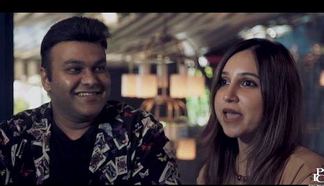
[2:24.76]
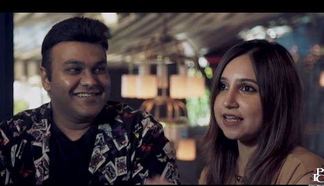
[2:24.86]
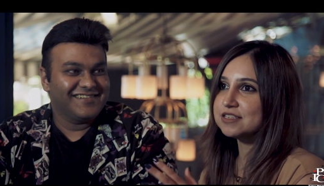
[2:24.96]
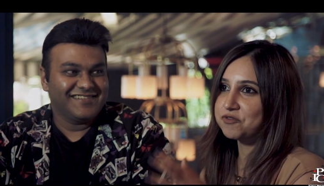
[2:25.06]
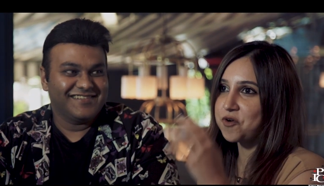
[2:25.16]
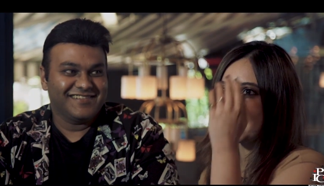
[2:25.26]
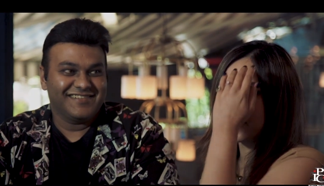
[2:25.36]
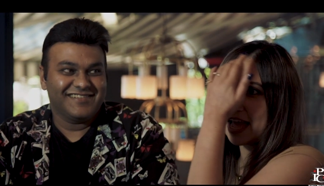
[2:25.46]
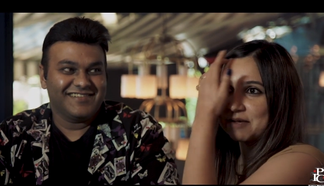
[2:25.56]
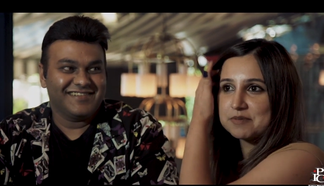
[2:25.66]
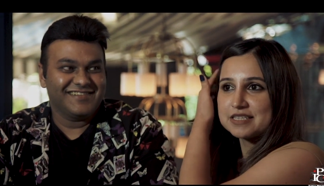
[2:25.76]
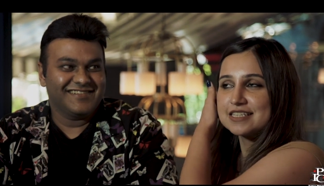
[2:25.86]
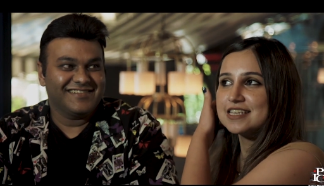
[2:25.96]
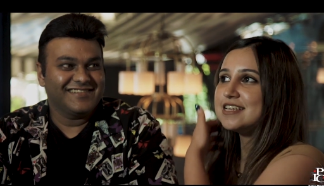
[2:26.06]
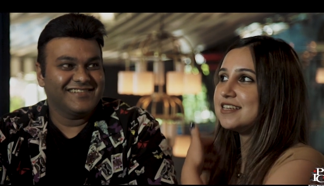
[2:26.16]
Speaker 1: made for I P
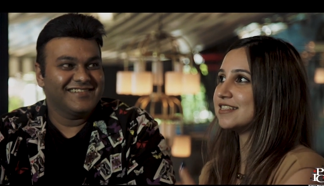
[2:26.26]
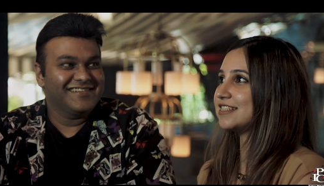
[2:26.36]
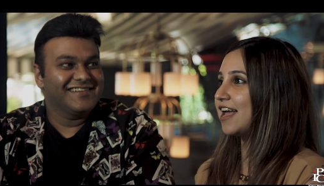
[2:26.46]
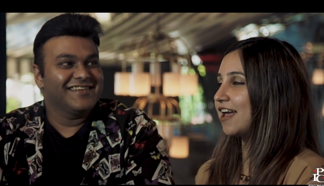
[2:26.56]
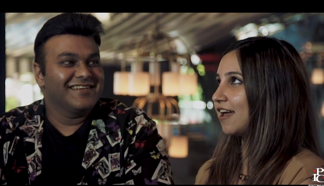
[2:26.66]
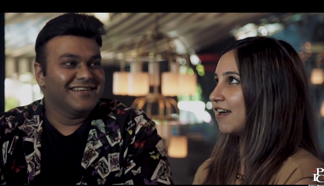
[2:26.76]
C. It's like,